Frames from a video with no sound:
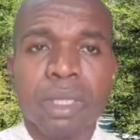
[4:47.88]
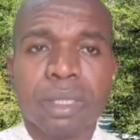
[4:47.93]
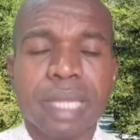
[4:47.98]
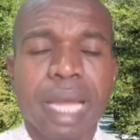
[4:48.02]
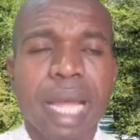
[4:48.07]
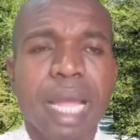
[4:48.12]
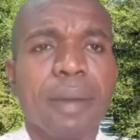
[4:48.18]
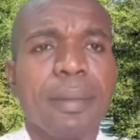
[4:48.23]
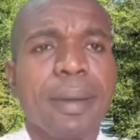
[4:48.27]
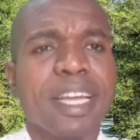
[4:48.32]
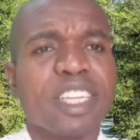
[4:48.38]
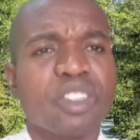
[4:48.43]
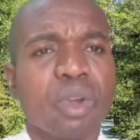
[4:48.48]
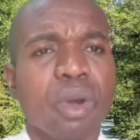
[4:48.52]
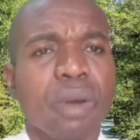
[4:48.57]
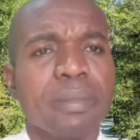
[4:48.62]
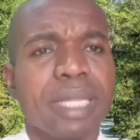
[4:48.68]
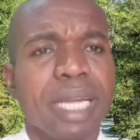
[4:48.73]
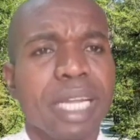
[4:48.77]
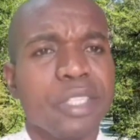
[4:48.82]
time has
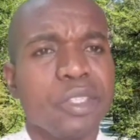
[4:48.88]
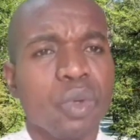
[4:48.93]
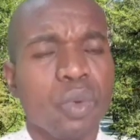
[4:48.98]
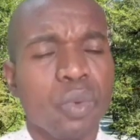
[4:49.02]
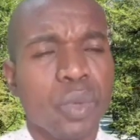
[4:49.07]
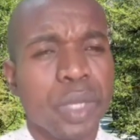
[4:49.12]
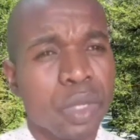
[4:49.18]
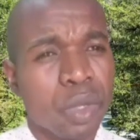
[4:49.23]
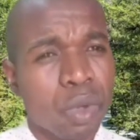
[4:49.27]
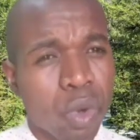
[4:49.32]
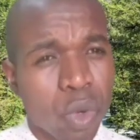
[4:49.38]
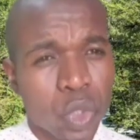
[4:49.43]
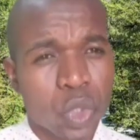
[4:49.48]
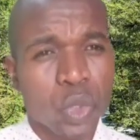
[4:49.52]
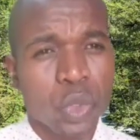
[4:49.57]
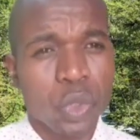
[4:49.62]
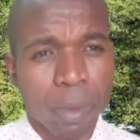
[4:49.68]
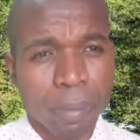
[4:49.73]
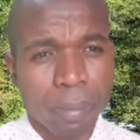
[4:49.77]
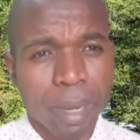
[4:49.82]
come that you will go
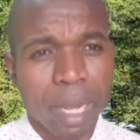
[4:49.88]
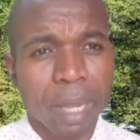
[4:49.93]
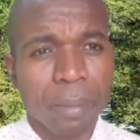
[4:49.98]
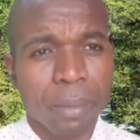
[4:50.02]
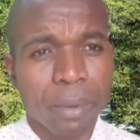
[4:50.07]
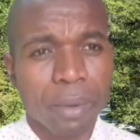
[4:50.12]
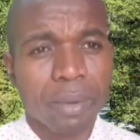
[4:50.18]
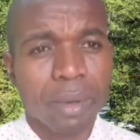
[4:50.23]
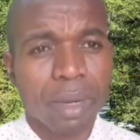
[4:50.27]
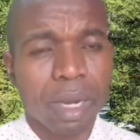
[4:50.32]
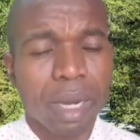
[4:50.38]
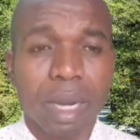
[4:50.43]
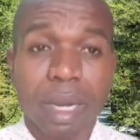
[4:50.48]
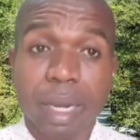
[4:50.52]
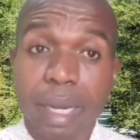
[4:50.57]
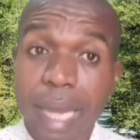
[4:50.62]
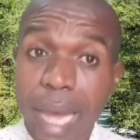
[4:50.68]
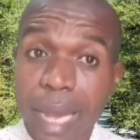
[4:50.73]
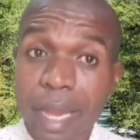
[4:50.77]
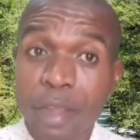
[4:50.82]
to your Bible,
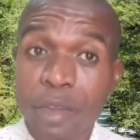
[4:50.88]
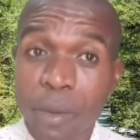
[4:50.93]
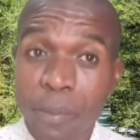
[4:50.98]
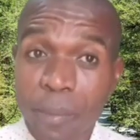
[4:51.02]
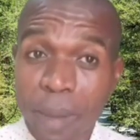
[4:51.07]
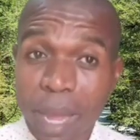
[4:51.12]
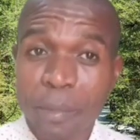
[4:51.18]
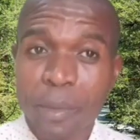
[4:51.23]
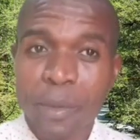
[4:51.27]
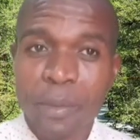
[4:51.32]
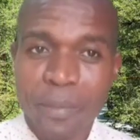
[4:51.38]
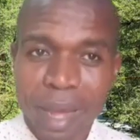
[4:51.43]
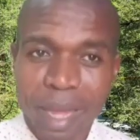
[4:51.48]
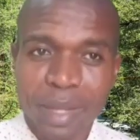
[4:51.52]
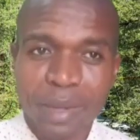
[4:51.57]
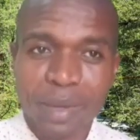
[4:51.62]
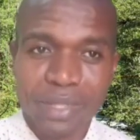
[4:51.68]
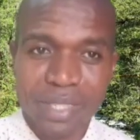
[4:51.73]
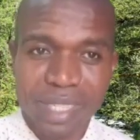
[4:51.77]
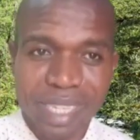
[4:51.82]
carry your Bible by
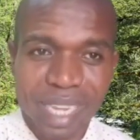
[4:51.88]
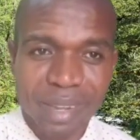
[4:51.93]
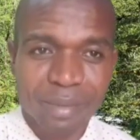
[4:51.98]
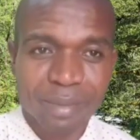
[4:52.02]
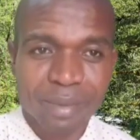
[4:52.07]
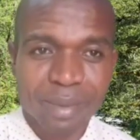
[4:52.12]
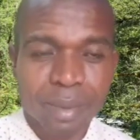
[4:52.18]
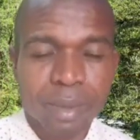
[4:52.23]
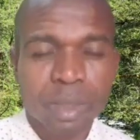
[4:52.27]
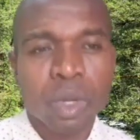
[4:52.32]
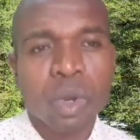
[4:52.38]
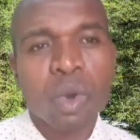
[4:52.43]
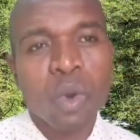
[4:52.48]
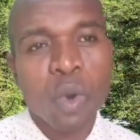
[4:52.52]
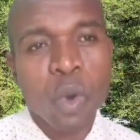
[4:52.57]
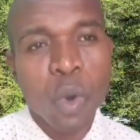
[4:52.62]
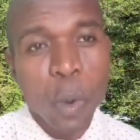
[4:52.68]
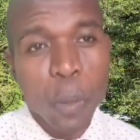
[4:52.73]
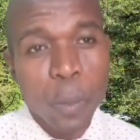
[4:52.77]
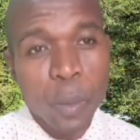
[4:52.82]
yourself,
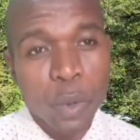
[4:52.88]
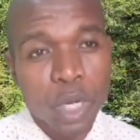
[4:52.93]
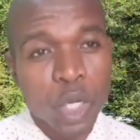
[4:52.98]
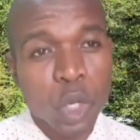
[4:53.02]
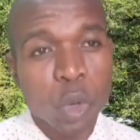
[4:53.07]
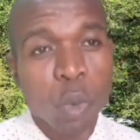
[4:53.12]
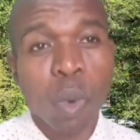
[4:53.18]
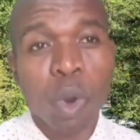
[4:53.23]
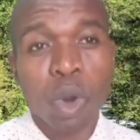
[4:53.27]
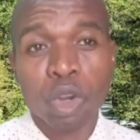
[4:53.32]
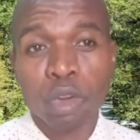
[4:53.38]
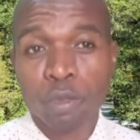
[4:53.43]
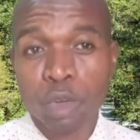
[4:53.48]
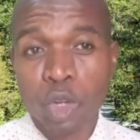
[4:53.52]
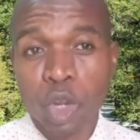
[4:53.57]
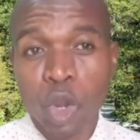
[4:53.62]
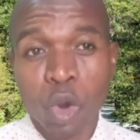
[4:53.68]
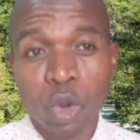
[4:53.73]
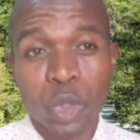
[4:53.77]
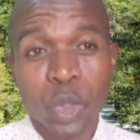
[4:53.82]
open the word
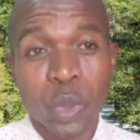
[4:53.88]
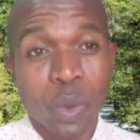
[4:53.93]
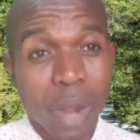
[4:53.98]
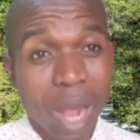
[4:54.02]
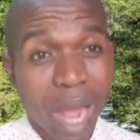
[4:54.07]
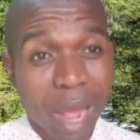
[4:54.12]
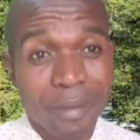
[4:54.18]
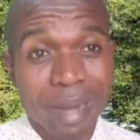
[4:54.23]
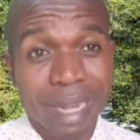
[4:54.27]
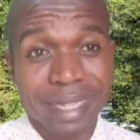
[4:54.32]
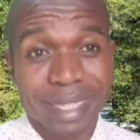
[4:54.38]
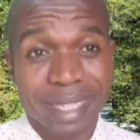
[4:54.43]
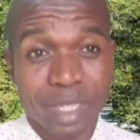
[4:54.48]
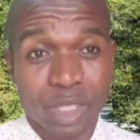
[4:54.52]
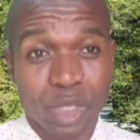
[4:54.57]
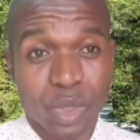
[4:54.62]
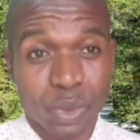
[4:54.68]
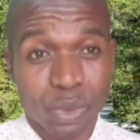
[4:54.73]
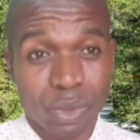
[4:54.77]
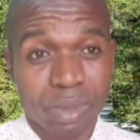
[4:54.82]
of God. You have
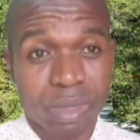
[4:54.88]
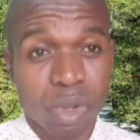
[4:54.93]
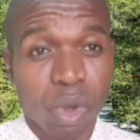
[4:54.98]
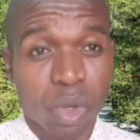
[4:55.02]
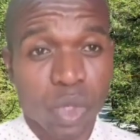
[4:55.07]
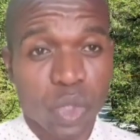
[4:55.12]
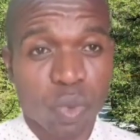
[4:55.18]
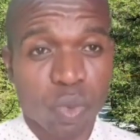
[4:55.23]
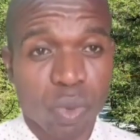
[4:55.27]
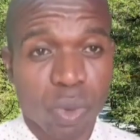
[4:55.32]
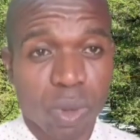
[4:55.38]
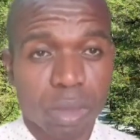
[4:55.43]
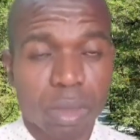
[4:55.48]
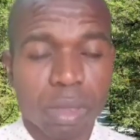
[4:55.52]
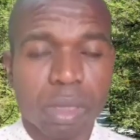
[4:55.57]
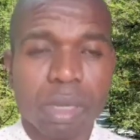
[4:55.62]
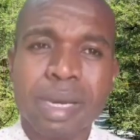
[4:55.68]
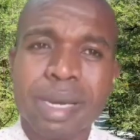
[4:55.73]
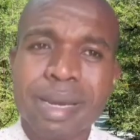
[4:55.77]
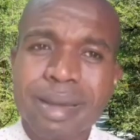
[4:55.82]
access to God's word.
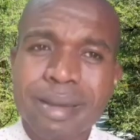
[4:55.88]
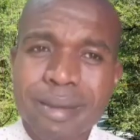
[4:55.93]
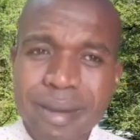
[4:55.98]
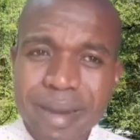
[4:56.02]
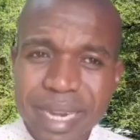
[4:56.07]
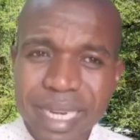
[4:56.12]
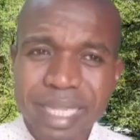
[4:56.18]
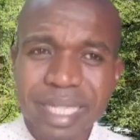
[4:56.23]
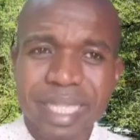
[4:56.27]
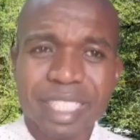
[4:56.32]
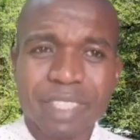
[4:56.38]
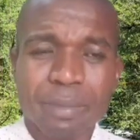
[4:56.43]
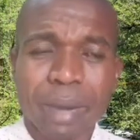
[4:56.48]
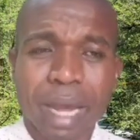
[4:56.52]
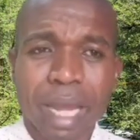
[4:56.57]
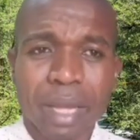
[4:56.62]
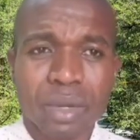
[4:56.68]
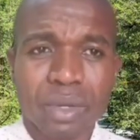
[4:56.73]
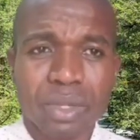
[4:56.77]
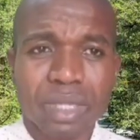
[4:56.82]
Read it
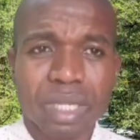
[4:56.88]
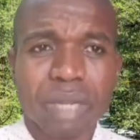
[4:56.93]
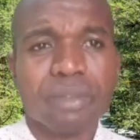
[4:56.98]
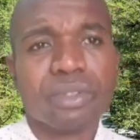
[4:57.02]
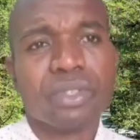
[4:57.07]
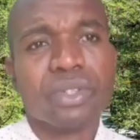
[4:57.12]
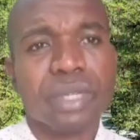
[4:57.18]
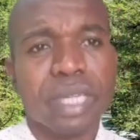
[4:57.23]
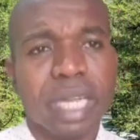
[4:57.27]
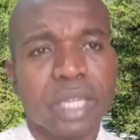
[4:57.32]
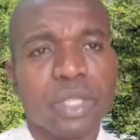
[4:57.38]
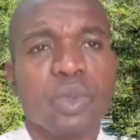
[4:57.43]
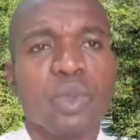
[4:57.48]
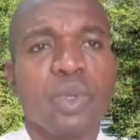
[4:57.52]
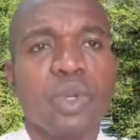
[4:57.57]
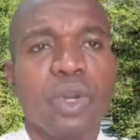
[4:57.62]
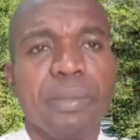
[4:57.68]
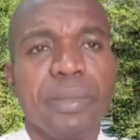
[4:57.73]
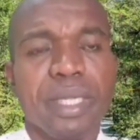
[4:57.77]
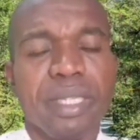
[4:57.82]
by yourself so that you
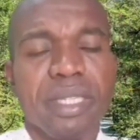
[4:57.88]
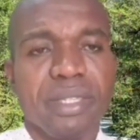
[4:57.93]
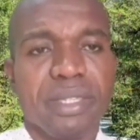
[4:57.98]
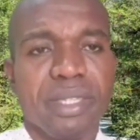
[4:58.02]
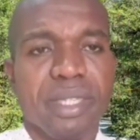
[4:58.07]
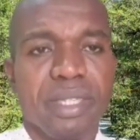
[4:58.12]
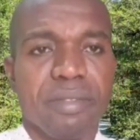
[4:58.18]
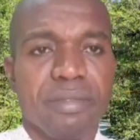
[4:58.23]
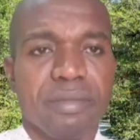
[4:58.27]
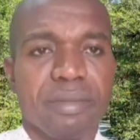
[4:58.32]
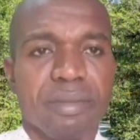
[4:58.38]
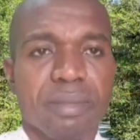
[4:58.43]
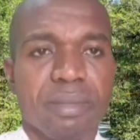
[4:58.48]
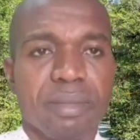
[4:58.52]
will not be deceived.